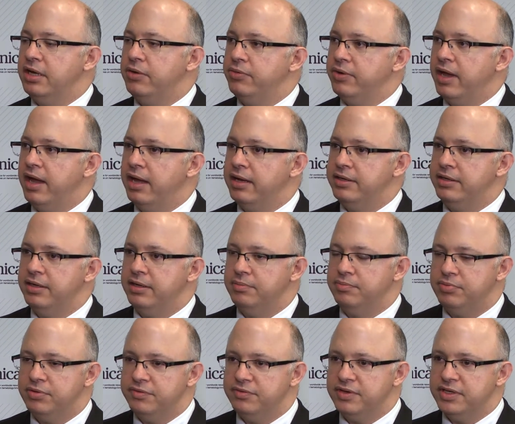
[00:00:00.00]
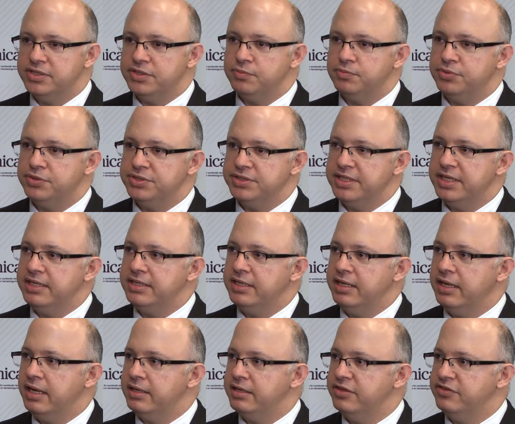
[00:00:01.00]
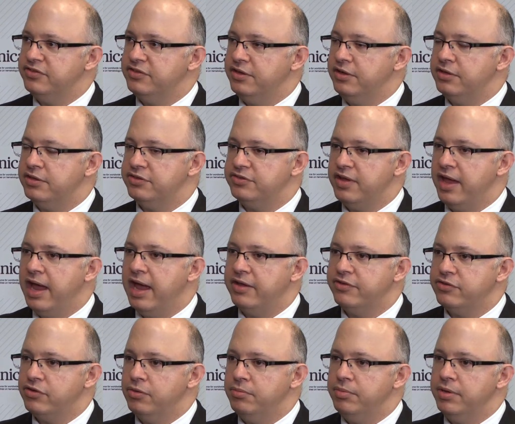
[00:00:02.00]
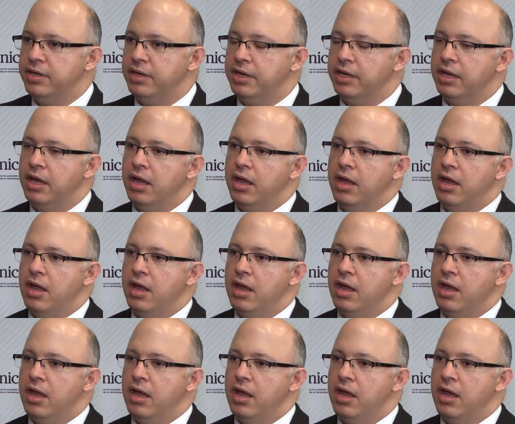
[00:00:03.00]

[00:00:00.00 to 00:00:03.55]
that we had the privilege of presenting at this year's ASCO meeting,